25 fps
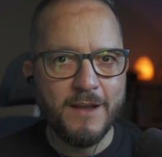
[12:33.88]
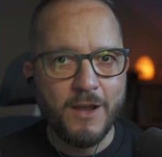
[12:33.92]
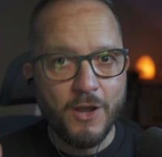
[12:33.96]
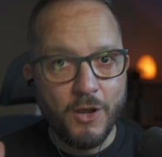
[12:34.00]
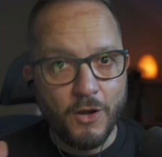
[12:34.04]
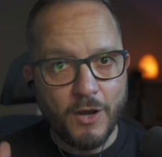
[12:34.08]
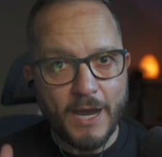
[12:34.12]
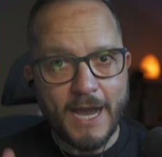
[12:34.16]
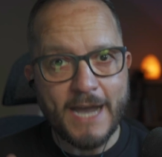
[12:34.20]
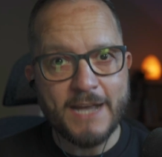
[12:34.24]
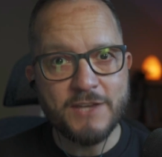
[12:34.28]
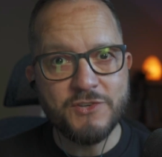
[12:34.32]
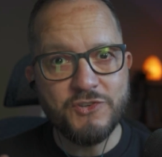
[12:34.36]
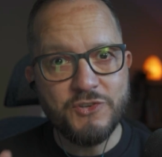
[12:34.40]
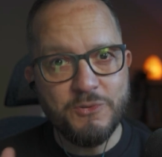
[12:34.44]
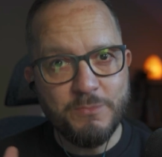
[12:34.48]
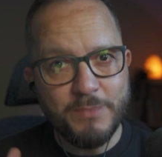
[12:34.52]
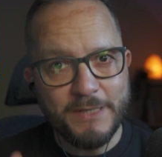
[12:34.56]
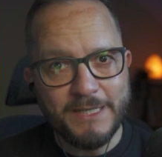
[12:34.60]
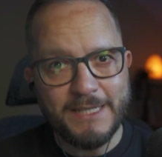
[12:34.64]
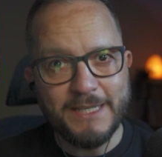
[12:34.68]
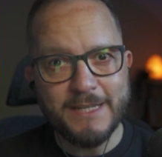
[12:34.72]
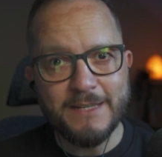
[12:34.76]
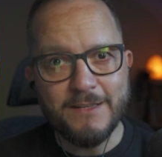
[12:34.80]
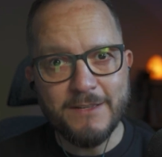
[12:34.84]
as you
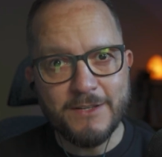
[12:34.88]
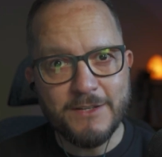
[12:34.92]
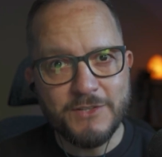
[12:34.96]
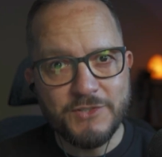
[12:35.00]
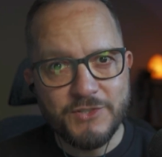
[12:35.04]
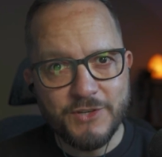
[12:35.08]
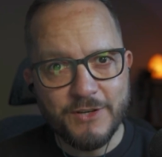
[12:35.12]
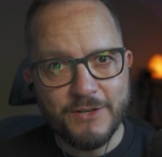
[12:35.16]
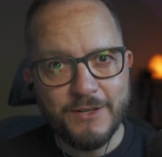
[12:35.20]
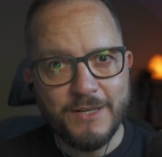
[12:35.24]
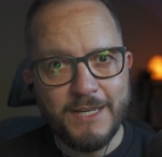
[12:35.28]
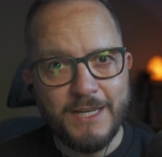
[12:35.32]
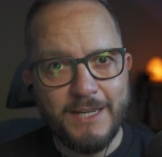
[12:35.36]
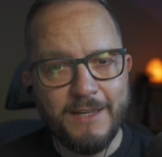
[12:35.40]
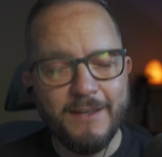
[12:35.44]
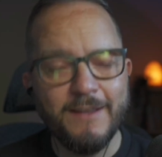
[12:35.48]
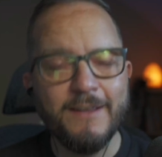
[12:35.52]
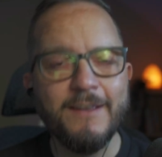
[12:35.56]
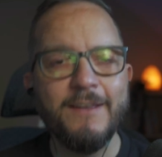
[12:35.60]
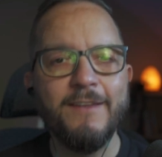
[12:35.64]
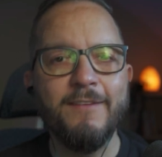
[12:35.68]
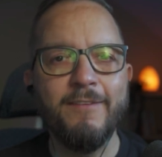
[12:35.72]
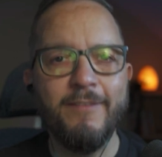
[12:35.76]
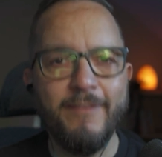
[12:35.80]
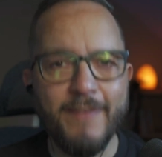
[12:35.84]
begin the journey,
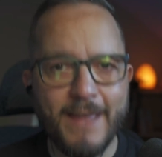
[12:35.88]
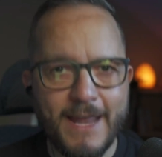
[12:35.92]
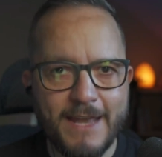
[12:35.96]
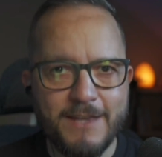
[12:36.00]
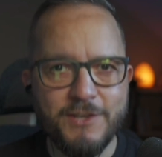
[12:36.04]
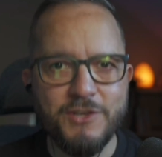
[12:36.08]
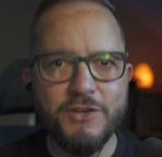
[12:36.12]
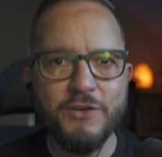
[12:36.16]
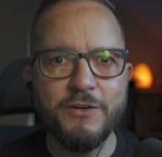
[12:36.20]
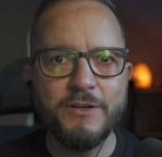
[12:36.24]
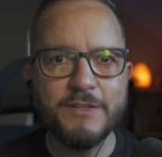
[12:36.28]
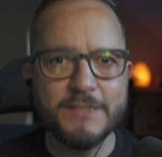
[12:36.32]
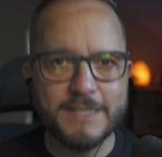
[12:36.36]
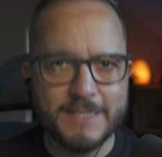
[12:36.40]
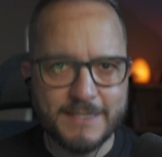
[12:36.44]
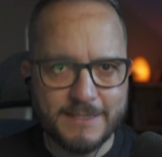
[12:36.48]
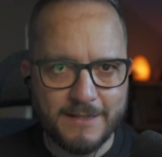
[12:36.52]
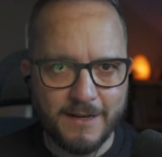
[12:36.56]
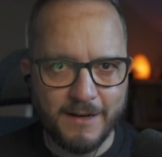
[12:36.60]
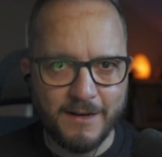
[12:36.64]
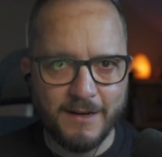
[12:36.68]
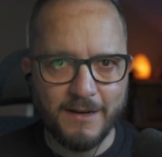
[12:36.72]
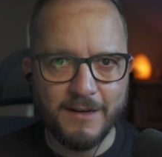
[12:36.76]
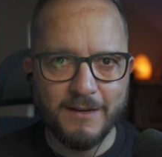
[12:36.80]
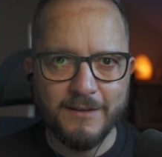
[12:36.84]
then you can
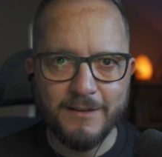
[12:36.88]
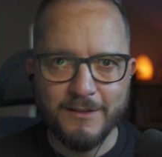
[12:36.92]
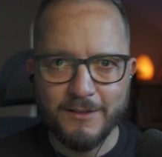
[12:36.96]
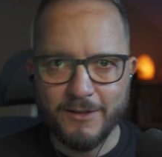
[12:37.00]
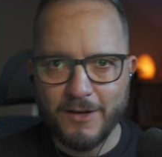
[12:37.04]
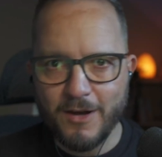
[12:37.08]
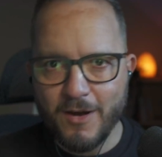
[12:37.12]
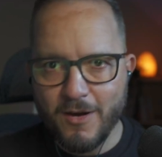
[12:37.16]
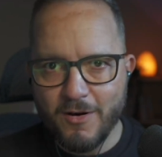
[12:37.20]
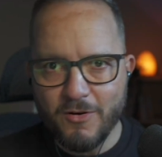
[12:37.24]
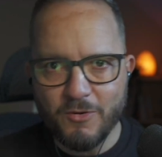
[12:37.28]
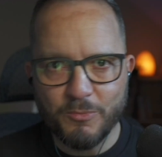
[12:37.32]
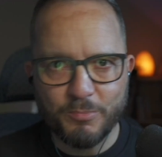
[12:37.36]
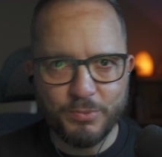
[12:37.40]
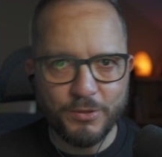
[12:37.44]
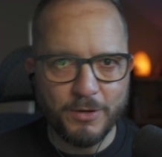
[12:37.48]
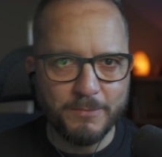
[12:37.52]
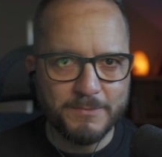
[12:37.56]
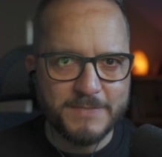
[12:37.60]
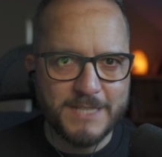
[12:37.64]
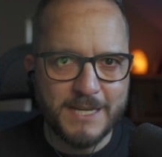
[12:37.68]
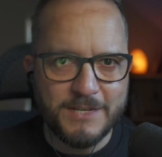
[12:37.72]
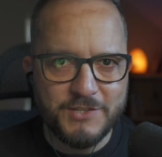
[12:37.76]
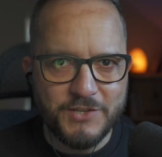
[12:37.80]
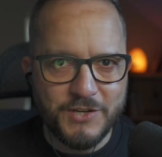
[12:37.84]
start, oh, prompt
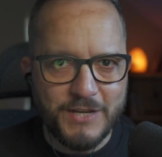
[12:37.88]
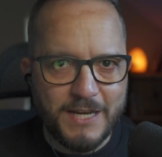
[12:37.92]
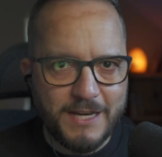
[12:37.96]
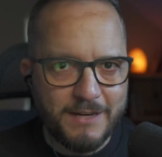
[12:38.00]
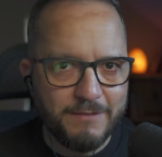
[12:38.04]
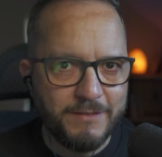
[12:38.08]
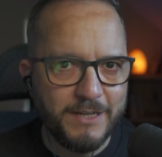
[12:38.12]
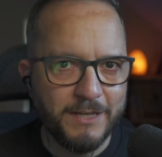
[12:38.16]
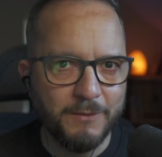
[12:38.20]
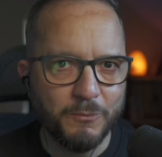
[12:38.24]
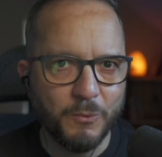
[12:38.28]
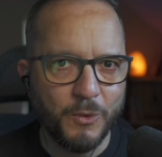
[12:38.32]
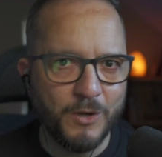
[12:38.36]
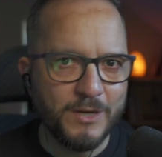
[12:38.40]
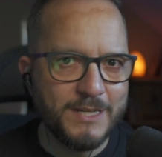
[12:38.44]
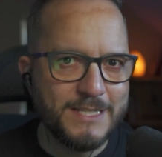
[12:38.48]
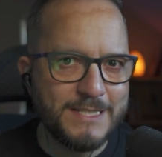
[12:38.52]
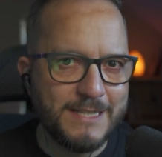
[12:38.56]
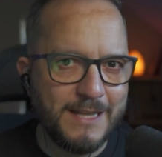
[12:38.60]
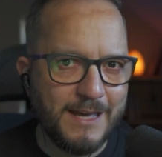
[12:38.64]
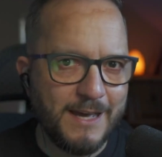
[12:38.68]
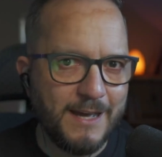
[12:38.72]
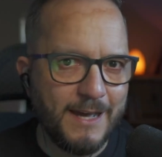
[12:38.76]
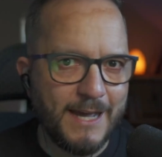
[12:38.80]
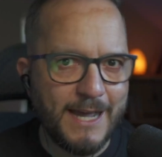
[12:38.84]
engineering. What is
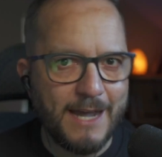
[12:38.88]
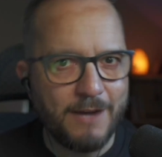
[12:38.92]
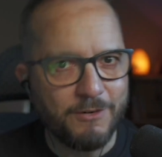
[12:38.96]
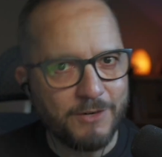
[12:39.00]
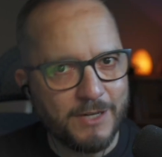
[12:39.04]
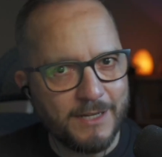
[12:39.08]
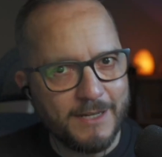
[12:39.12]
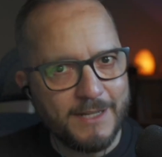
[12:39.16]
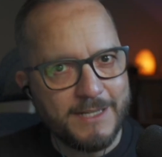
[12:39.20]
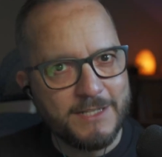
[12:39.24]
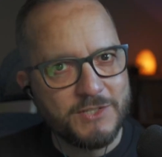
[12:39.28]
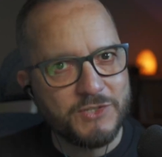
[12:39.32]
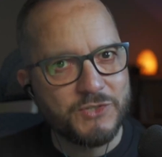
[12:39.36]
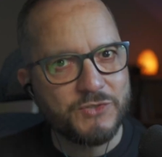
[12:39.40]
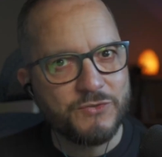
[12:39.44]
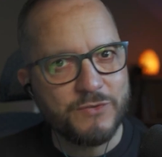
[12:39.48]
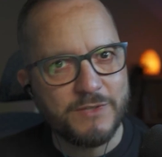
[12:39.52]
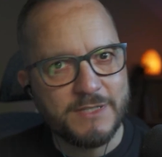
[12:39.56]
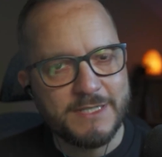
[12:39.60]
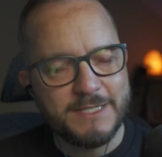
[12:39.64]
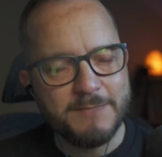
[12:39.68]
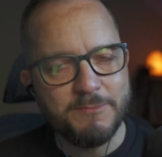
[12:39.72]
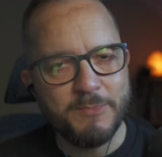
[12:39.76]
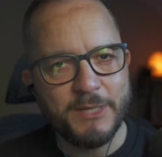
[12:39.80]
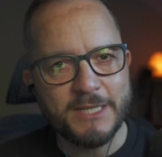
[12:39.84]
that? How can I instruct
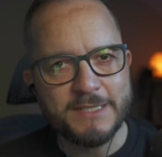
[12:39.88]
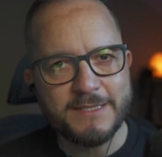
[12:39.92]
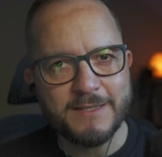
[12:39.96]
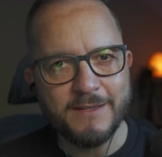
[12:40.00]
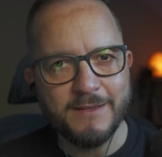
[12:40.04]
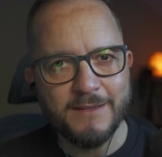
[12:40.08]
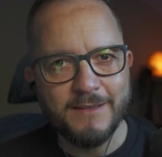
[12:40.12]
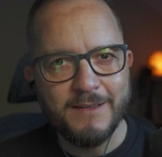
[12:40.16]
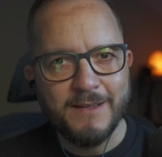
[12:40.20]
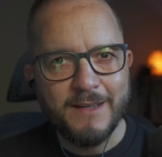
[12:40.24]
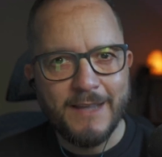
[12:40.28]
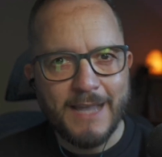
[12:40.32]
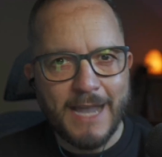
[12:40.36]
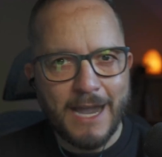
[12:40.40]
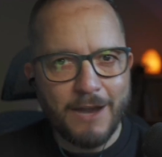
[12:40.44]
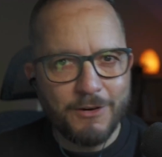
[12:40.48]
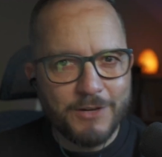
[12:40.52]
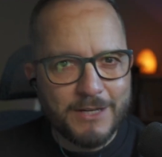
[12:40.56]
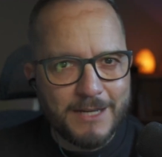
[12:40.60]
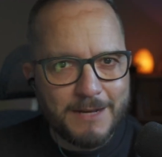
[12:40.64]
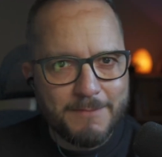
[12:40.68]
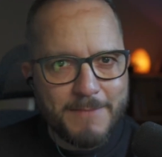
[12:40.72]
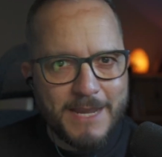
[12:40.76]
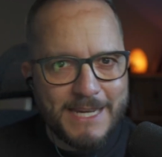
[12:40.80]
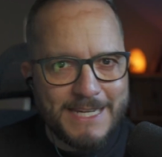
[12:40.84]
it better? How can I
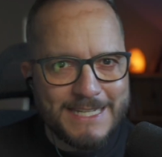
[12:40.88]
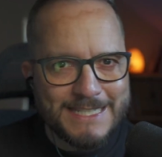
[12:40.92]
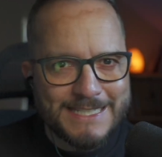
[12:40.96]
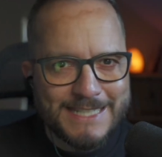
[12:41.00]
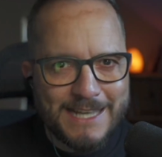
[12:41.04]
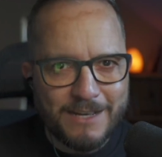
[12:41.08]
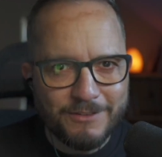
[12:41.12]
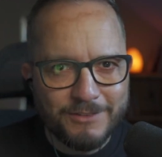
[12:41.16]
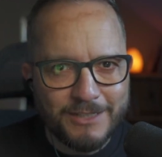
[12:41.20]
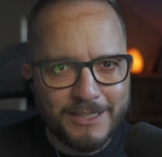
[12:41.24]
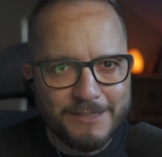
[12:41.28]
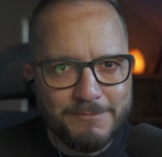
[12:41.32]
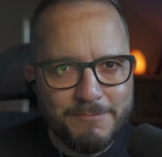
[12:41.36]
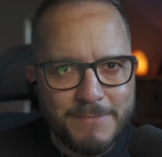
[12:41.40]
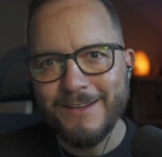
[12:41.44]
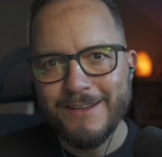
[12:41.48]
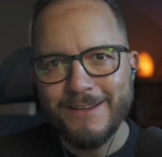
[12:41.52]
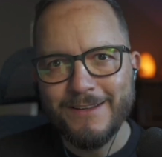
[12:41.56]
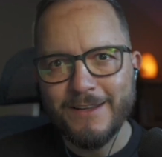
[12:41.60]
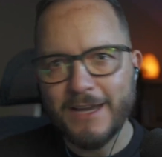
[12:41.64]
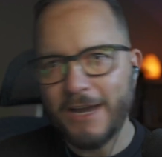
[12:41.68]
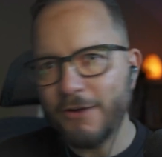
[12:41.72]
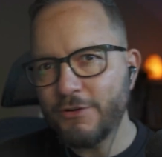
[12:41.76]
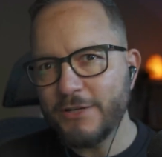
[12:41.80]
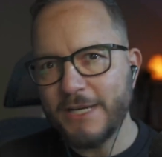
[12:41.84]
make it sound like me?
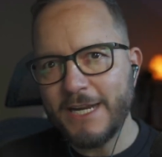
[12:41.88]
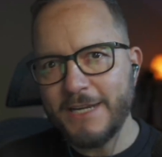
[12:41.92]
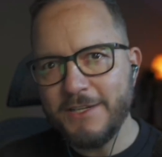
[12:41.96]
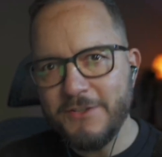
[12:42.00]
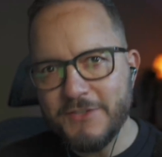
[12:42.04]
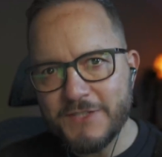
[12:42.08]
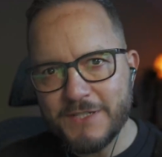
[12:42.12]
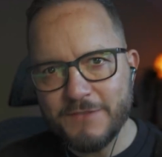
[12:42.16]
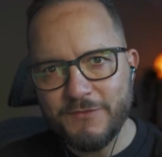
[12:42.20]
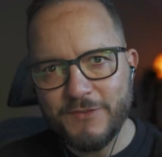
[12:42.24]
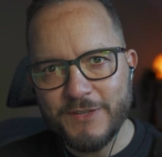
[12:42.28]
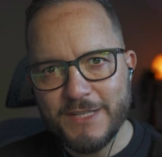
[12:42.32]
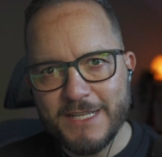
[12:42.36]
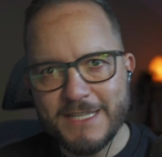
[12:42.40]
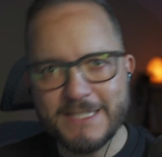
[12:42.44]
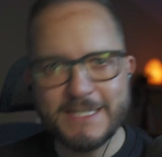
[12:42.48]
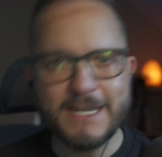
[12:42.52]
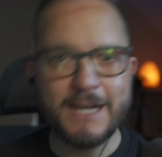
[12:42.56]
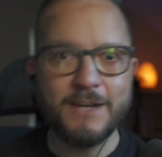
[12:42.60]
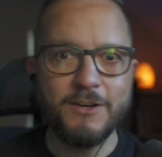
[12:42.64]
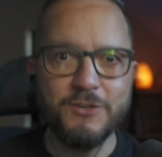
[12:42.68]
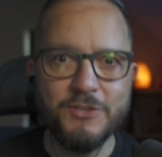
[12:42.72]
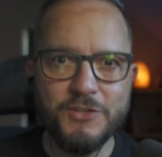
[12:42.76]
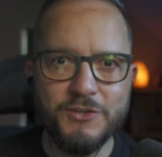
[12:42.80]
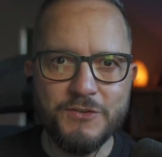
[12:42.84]
How can I use it for this? I
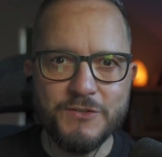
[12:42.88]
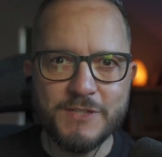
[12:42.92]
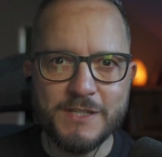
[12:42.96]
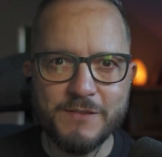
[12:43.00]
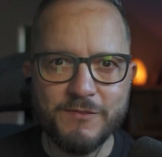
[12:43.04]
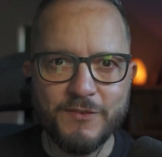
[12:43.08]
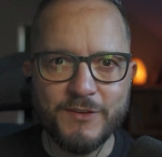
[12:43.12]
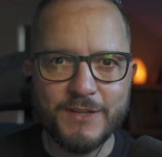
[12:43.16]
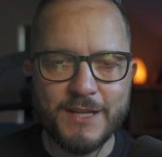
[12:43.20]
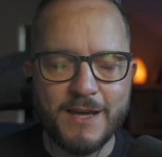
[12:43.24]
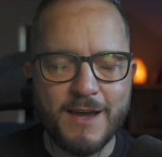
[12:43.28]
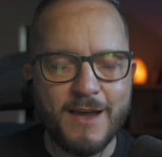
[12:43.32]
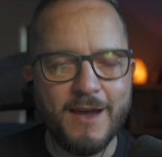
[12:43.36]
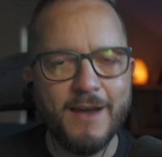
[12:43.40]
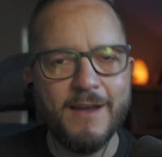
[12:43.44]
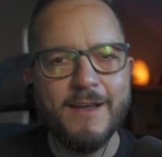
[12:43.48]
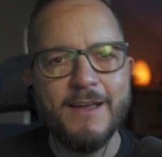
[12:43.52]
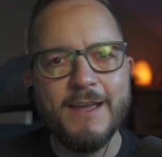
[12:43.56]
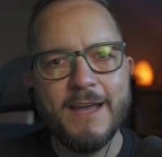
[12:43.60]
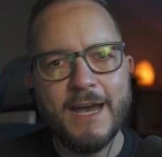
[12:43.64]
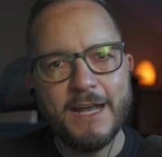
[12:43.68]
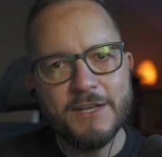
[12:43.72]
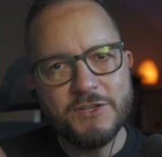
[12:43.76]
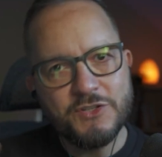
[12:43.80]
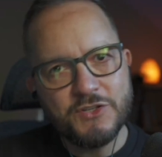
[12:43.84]
could use it for that.
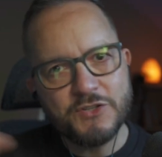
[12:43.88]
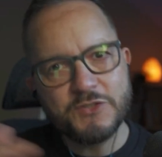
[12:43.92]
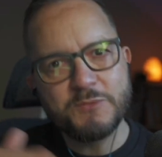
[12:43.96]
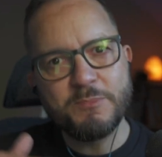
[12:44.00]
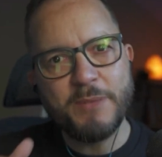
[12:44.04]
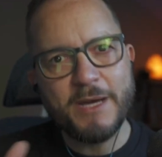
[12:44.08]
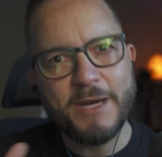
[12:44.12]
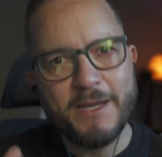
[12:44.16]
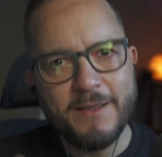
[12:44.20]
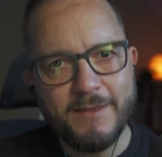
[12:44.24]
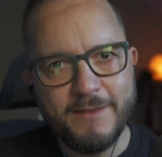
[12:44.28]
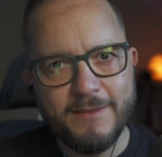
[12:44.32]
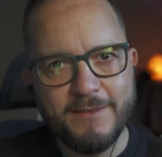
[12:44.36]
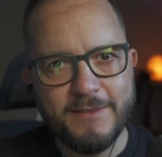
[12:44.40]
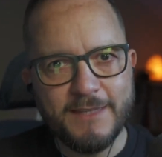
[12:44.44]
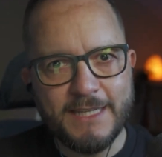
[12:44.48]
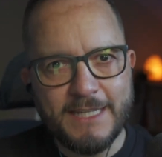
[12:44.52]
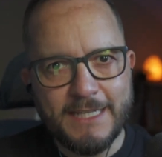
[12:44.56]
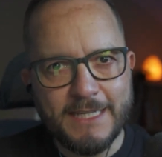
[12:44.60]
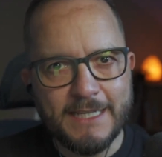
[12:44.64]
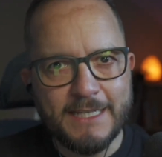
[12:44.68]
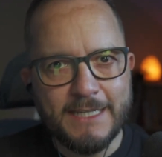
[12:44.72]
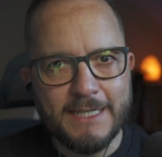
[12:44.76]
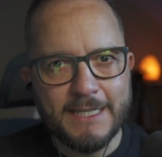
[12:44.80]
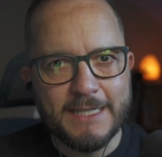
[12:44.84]
And just by
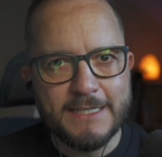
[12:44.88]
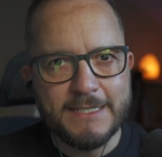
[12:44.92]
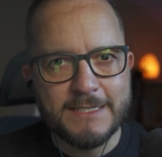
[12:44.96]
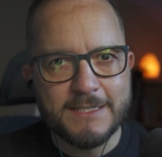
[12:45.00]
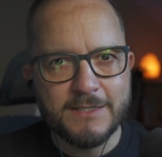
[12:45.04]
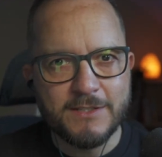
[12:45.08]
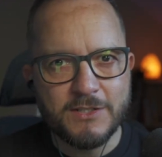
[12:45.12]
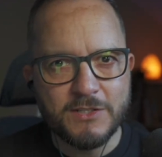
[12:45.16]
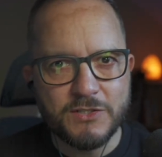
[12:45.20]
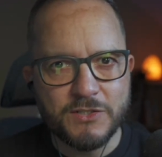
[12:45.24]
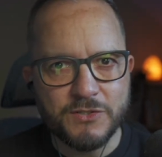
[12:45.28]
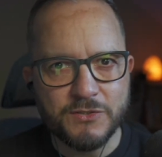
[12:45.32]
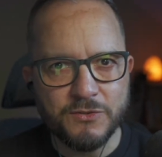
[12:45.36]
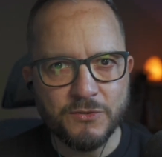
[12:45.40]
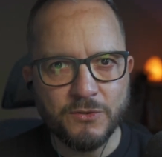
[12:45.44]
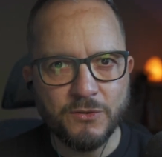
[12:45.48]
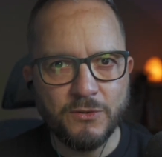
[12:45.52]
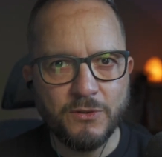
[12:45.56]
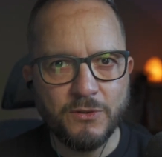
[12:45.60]
thinking into the tool,